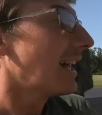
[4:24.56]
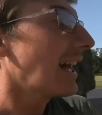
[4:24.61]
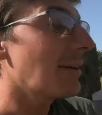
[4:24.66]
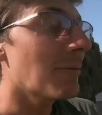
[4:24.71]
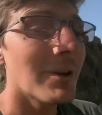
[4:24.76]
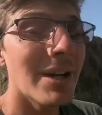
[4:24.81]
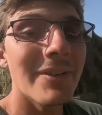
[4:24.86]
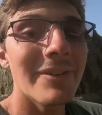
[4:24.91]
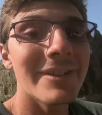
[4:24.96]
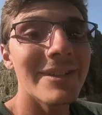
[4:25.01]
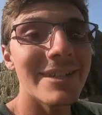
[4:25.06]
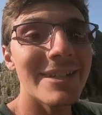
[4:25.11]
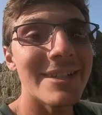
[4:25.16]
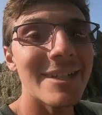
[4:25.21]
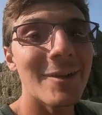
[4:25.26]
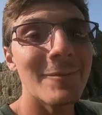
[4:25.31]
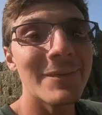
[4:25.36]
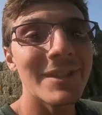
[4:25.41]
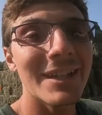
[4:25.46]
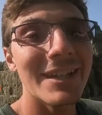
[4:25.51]
Uh, we haven't
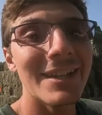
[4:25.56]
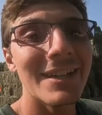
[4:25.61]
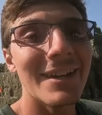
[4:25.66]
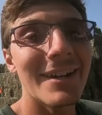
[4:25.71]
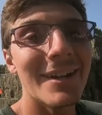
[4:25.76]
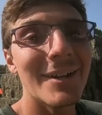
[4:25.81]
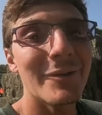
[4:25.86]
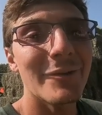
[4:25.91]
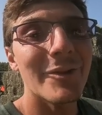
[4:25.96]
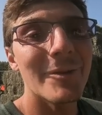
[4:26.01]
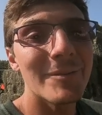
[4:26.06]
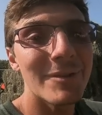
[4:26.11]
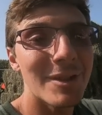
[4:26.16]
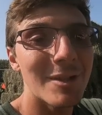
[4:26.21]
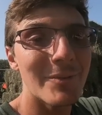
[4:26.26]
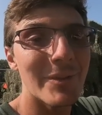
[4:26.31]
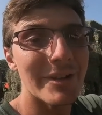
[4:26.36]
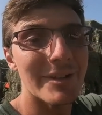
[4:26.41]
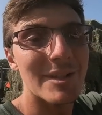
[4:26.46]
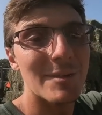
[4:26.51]
dumped any off from
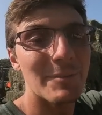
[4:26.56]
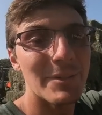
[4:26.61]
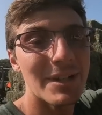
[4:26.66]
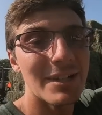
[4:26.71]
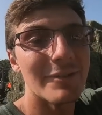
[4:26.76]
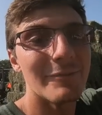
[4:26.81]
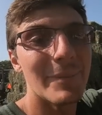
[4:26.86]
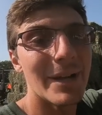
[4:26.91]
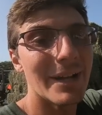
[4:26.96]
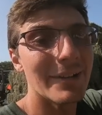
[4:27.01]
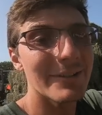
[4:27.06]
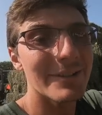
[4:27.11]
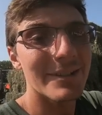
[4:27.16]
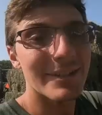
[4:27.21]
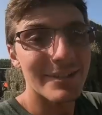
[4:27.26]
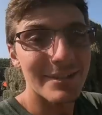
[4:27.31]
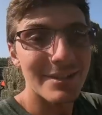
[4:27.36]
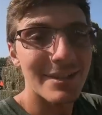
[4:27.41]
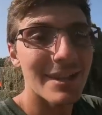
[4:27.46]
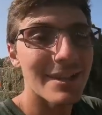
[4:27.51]
too much speed of
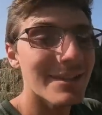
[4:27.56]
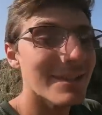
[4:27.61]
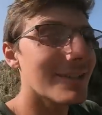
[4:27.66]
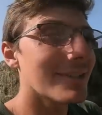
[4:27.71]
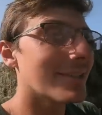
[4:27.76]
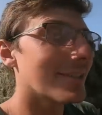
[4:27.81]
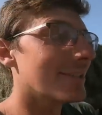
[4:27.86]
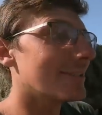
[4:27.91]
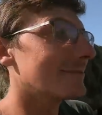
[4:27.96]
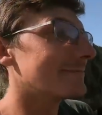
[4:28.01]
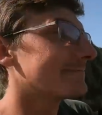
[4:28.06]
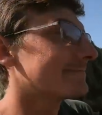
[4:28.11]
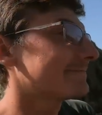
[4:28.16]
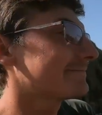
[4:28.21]
bouncing, so that's good.